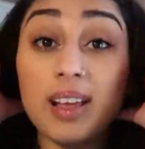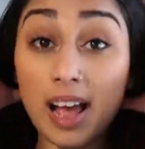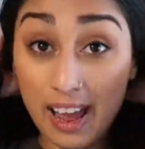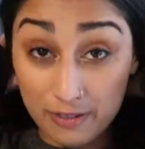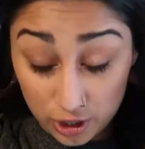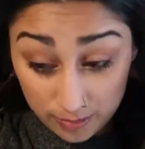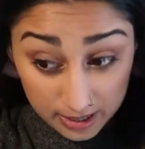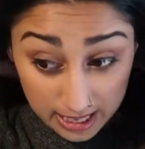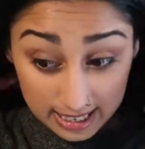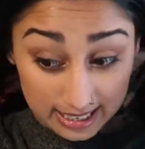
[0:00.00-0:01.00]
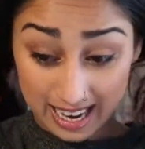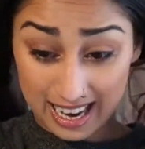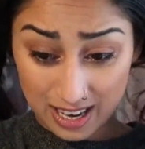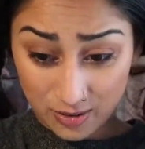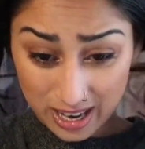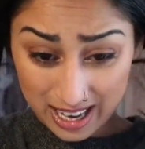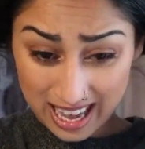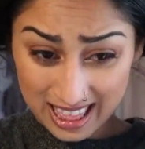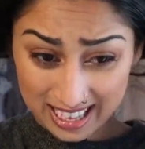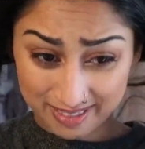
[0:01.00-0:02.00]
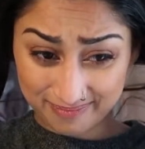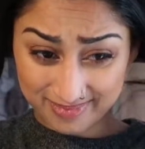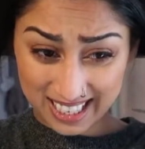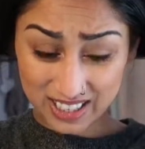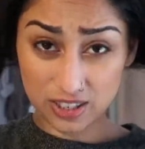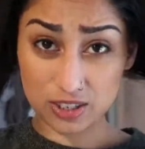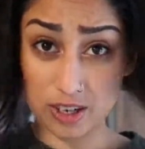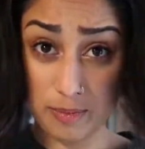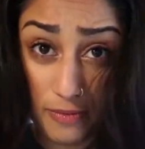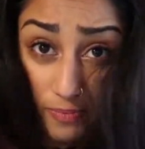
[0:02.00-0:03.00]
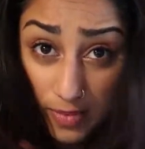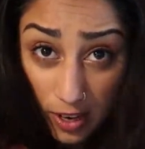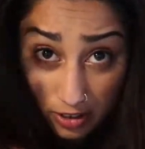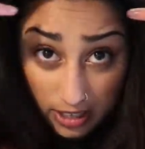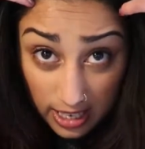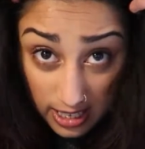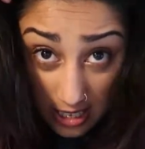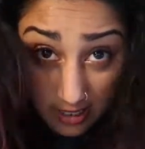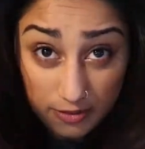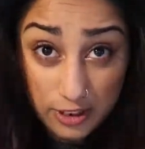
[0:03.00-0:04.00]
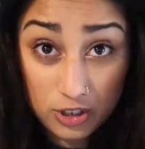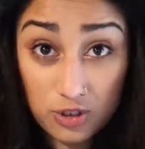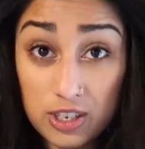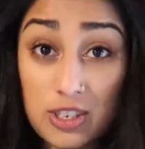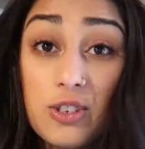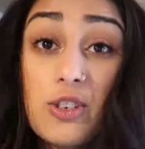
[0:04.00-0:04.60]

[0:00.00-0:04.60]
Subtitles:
I have gym the next day anyway, and then it's just gonna be irritating and frustrating.